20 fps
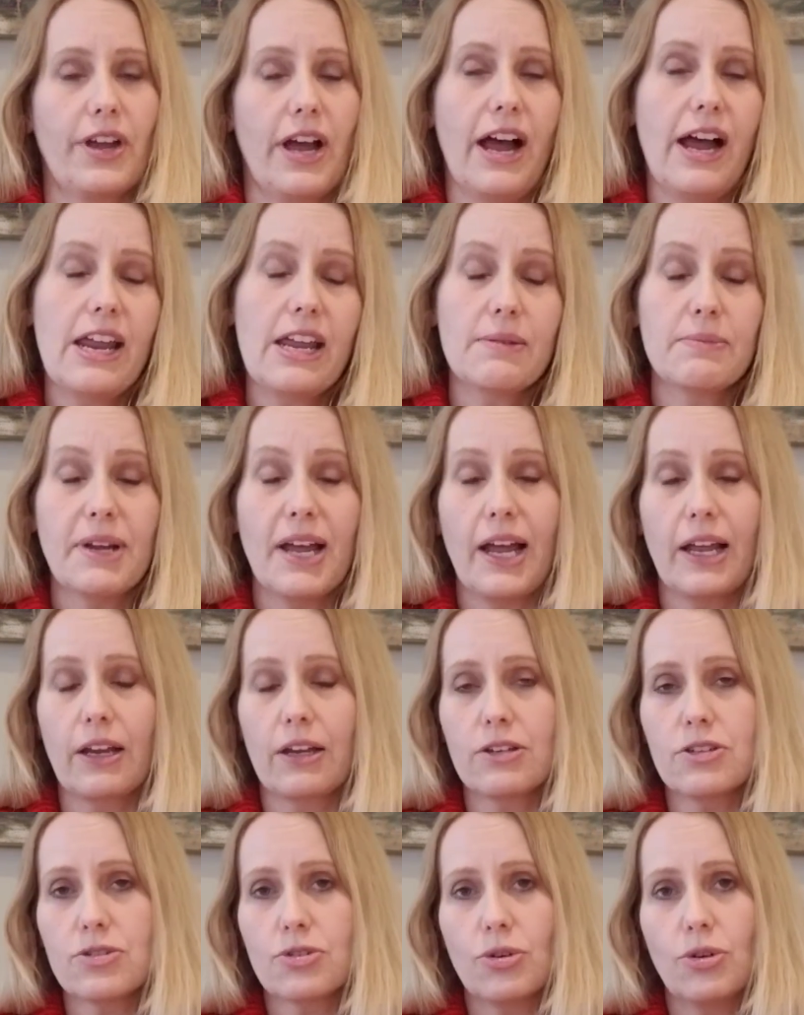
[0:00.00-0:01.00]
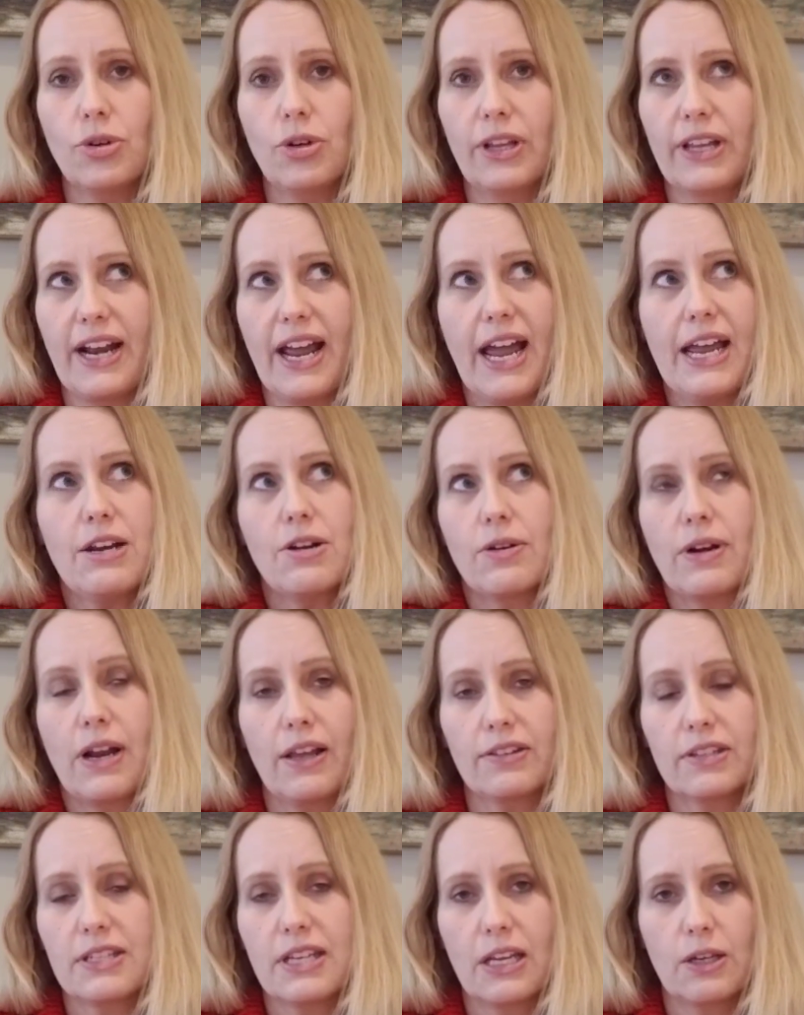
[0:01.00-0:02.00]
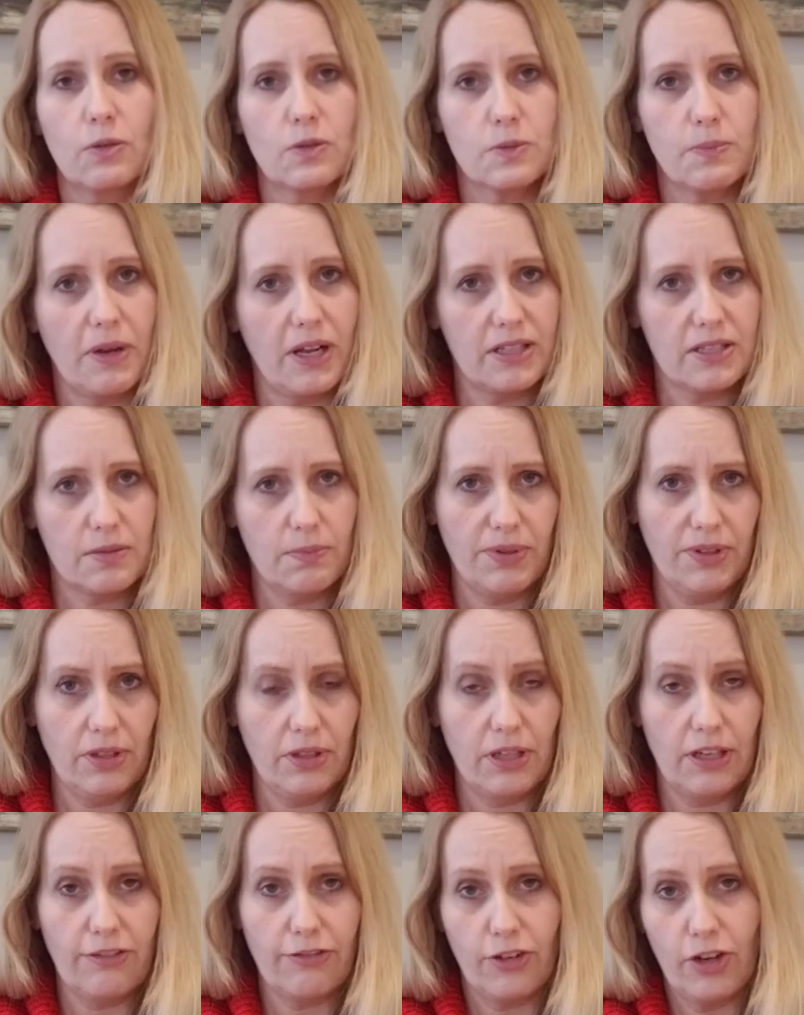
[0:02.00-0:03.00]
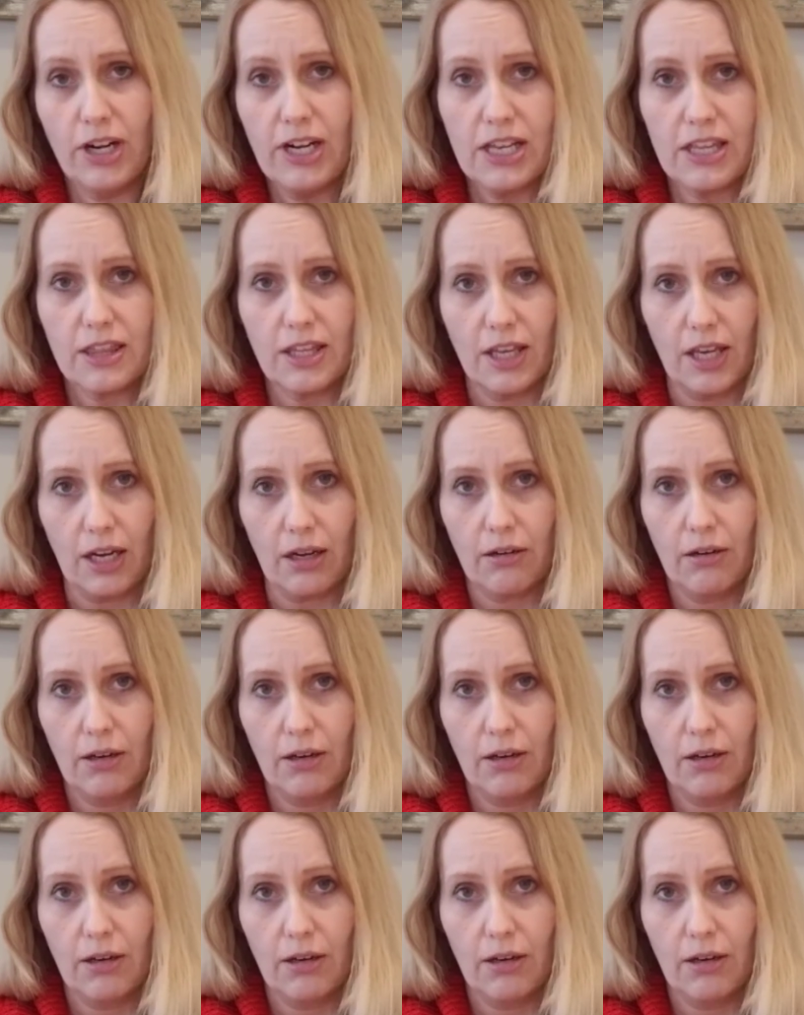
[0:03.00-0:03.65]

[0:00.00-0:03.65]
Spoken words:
I am not in control and I don't have to take responsibility for anything.